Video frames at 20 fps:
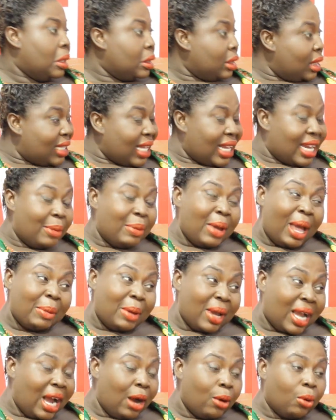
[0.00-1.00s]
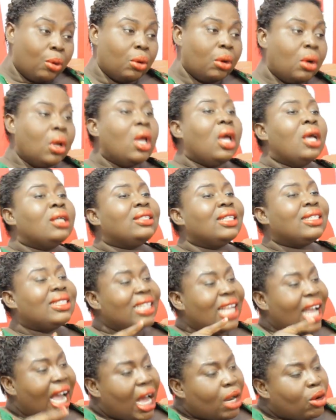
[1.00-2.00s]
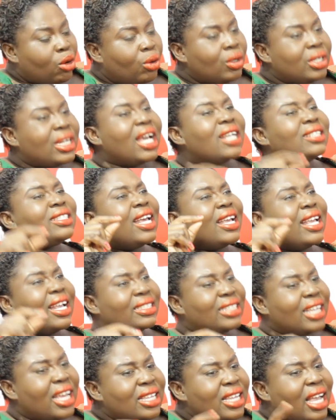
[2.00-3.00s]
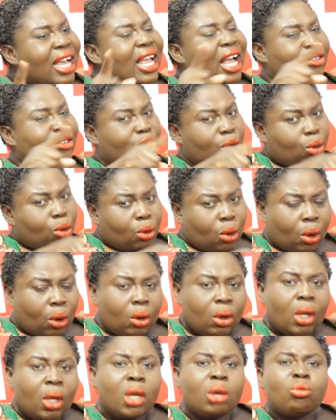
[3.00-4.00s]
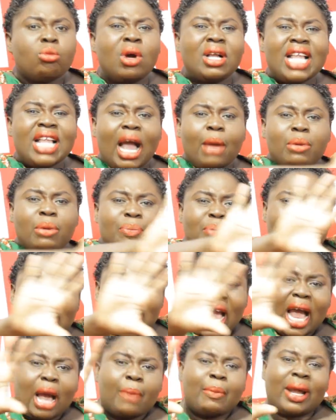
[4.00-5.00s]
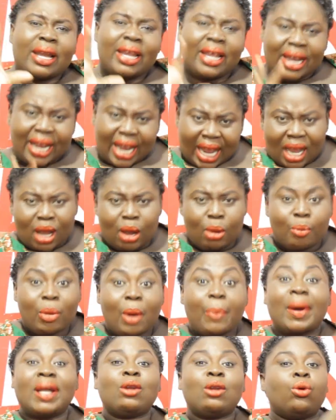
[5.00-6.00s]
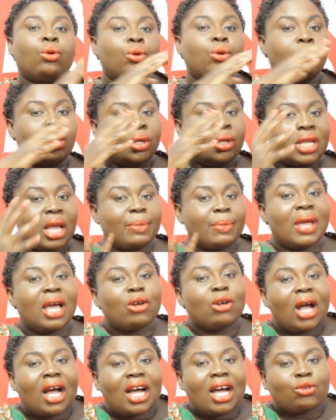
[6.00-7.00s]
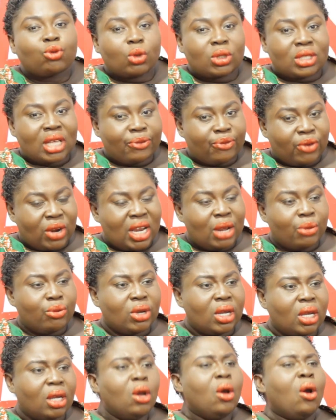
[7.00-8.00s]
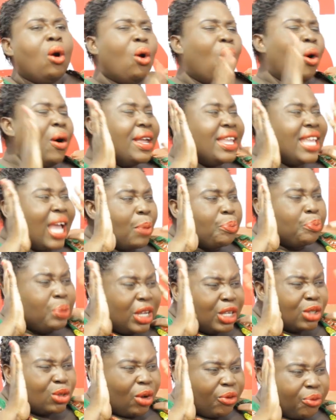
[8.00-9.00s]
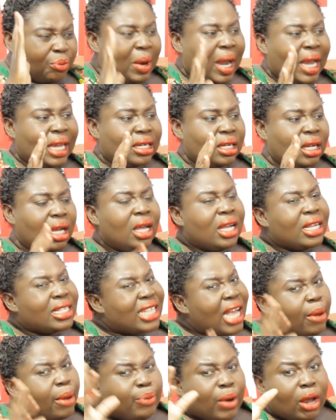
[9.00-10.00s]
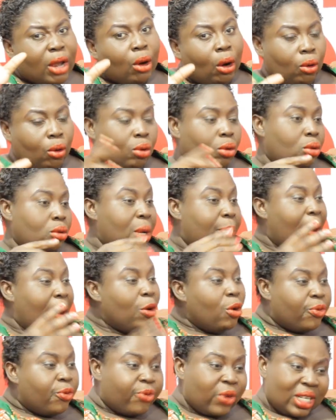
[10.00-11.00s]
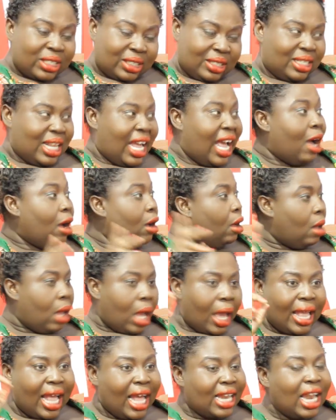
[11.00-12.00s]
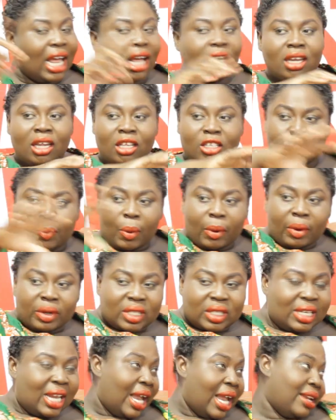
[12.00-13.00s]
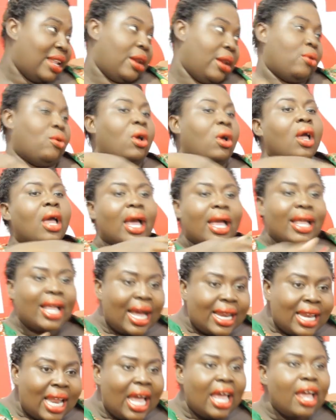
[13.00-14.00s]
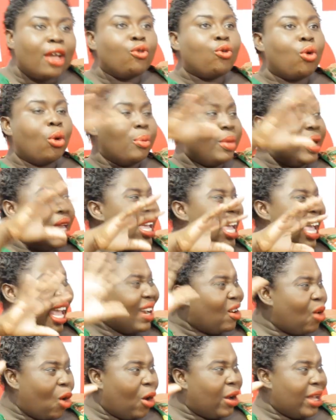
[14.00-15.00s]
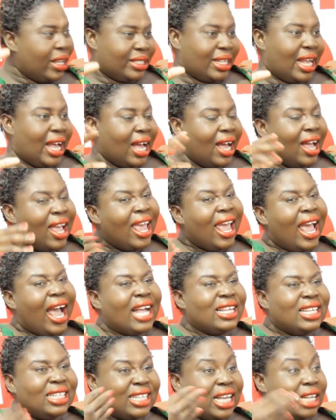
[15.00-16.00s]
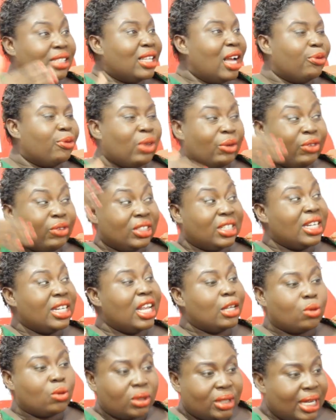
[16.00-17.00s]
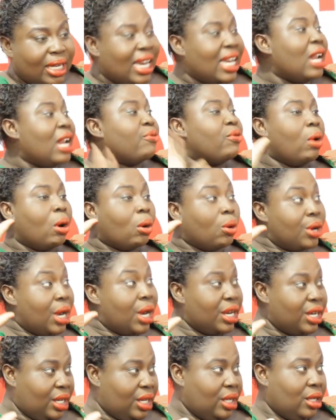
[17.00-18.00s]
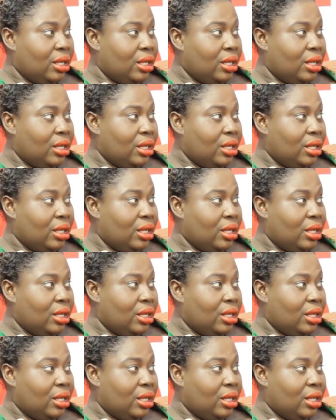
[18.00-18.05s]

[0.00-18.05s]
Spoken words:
Sister, let me have a cow. To see I know, the SIS and your agent crow. Munya be a man in car, Papa no. The men are to suffer every or hear peace of mind. Sabre wrong, nipper who fresh star. I am not the spirit in Adeno. I am not a roomy and coy star. And this I say after 40 days or so, then after a whole day.